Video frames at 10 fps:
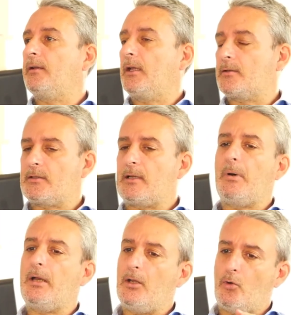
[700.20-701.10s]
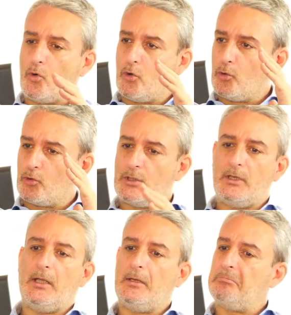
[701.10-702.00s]
Yes, somebody who you
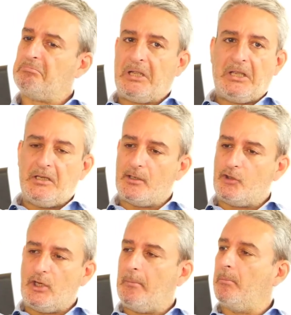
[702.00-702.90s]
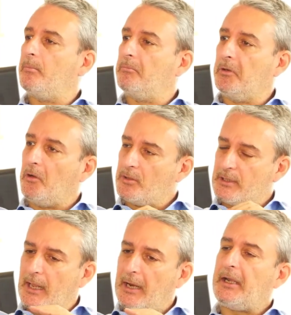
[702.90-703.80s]
see and is a gem. You know, is
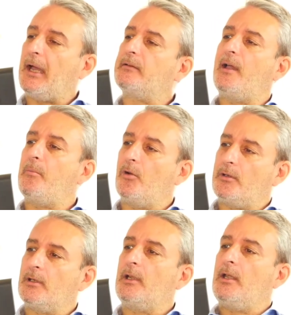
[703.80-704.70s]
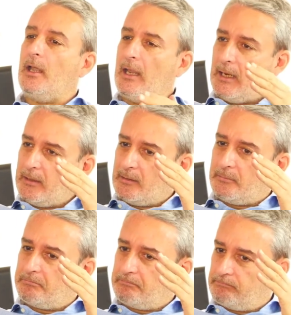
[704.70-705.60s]
an uncut diamond, and
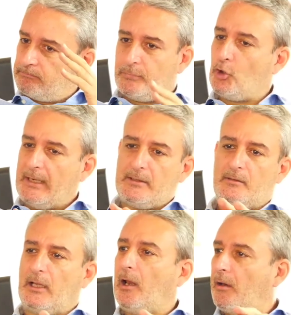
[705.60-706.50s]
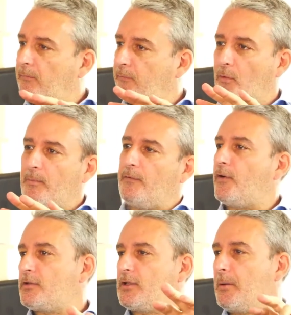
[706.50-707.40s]
you can tell from the
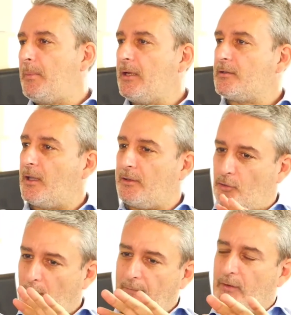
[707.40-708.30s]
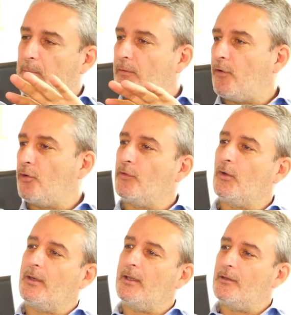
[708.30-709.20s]
first ten minutes that you have him in front of you
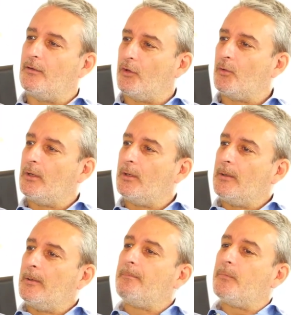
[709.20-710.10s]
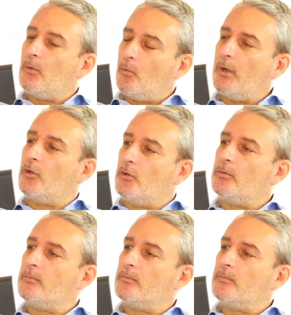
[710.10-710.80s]
in the interview. Hmm. What do you do?